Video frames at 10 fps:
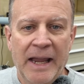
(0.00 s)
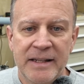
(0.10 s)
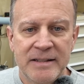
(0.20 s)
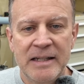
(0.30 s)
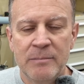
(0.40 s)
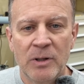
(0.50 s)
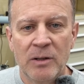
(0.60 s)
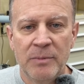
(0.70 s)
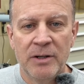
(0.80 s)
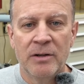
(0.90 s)
18
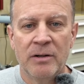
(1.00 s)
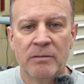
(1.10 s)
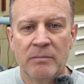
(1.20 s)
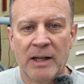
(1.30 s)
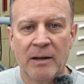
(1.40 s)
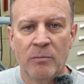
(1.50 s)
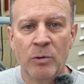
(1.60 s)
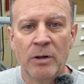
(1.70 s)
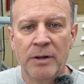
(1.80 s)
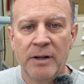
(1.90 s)
millimeter like
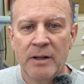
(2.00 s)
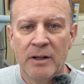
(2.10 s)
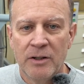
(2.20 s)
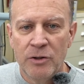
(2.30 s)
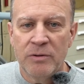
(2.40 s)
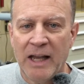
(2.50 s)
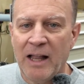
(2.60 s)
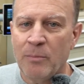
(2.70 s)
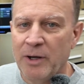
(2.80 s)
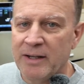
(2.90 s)
wood, you
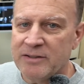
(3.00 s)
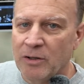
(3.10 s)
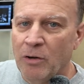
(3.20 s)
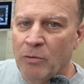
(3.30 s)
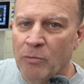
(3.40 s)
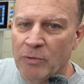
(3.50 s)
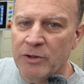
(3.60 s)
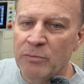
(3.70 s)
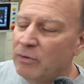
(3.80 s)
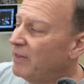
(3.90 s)
calibrate it so when
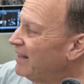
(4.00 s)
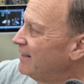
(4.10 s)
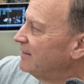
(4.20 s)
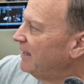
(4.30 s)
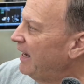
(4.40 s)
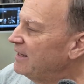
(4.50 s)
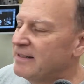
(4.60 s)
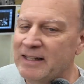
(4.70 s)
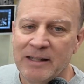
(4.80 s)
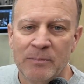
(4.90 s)
you move that thing to
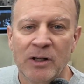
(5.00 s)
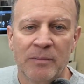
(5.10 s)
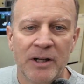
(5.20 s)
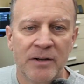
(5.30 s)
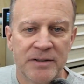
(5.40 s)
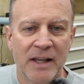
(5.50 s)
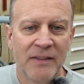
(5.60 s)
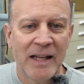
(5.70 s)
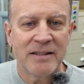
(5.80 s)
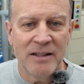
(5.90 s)
18 millimeters,
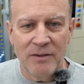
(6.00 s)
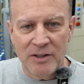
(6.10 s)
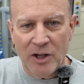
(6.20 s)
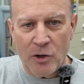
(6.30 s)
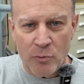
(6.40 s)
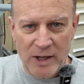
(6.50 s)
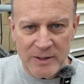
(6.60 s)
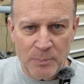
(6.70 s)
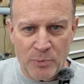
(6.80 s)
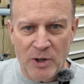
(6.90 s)
that's giving the
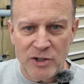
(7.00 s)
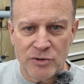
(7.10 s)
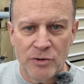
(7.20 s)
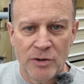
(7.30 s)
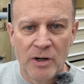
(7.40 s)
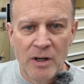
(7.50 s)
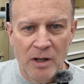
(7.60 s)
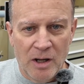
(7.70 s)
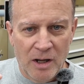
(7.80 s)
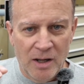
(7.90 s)
correct pressure
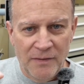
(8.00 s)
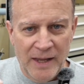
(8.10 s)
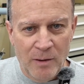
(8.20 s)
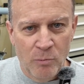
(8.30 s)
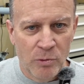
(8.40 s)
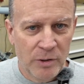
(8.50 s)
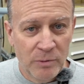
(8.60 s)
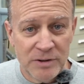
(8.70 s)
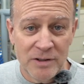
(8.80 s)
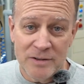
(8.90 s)
on that wood,
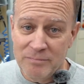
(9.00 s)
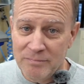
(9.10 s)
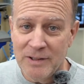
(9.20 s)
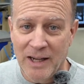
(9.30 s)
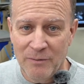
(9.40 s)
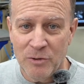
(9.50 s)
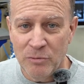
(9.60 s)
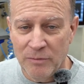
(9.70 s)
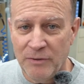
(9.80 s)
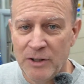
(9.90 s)
which is kind of a
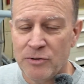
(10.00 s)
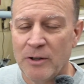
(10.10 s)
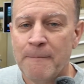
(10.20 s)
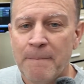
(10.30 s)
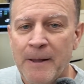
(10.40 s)
cool feature.